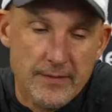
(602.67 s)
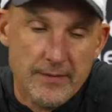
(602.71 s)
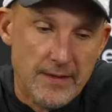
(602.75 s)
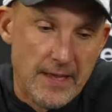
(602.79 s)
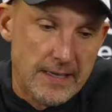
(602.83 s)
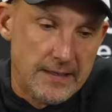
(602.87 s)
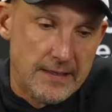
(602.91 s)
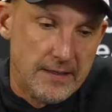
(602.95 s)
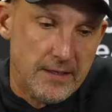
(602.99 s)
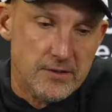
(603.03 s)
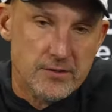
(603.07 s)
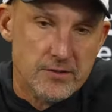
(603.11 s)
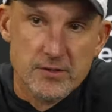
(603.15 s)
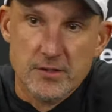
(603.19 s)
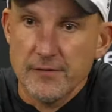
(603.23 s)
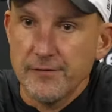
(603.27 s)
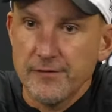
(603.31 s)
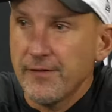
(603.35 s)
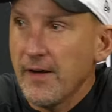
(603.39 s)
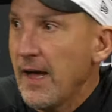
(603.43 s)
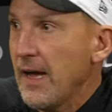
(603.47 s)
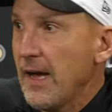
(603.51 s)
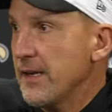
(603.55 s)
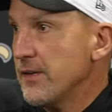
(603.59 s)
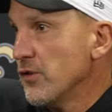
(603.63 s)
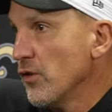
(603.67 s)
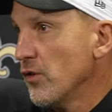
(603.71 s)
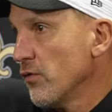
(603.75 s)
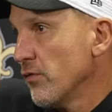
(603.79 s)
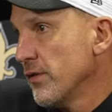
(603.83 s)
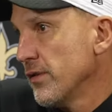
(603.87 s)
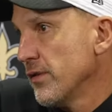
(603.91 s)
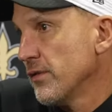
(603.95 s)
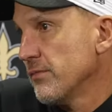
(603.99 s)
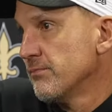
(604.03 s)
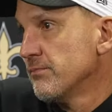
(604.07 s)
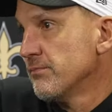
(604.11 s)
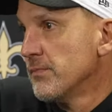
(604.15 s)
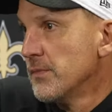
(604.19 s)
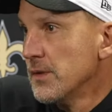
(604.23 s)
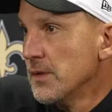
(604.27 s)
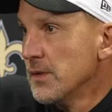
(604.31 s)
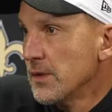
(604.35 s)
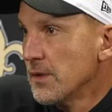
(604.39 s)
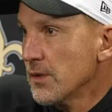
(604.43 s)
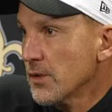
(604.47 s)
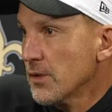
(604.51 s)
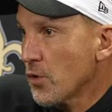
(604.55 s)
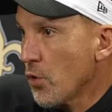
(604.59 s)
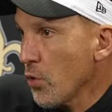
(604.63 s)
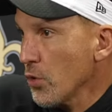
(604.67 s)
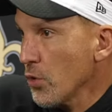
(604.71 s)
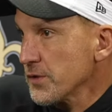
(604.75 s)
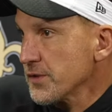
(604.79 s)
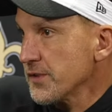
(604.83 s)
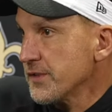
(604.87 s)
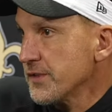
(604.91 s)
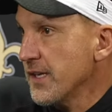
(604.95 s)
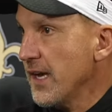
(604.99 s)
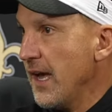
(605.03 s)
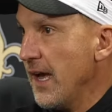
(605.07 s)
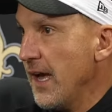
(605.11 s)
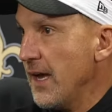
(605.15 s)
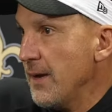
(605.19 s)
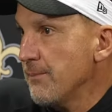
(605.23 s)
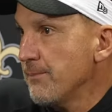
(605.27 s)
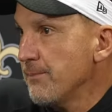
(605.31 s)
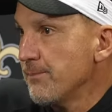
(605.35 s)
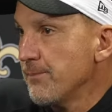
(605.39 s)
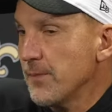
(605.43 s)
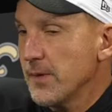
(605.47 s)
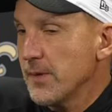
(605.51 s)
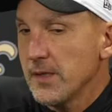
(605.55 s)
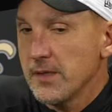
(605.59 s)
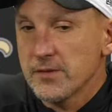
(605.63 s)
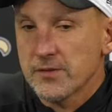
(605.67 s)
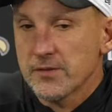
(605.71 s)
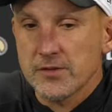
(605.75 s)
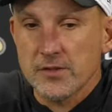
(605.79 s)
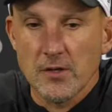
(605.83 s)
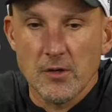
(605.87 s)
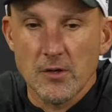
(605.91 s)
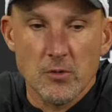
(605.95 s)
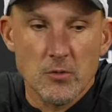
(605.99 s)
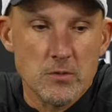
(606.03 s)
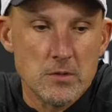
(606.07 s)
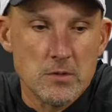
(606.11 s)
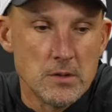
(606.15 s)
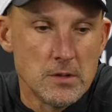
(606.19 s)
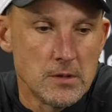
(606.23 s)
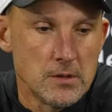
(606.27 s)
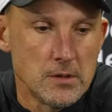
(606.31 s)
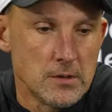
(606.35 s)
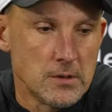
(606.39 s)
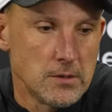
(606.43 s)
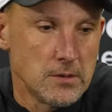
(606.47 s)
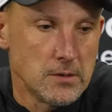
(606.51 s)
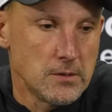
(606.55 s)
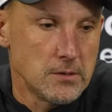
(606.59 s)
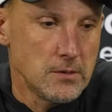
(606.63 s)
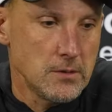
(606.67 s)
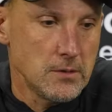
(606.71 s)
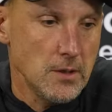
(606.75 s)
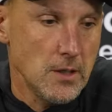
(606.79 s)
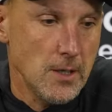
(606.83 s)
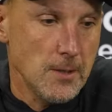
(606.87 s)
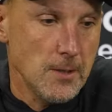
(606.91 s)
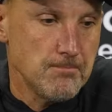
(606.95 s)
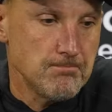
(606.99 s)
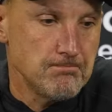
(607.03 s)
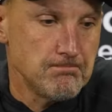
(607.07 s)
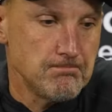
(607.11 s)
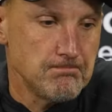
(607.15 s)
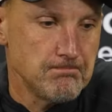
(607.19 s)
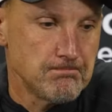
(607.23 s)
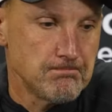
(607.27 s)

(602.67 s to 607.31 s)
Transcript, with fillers: then that gets defined over the course of time. And so, um,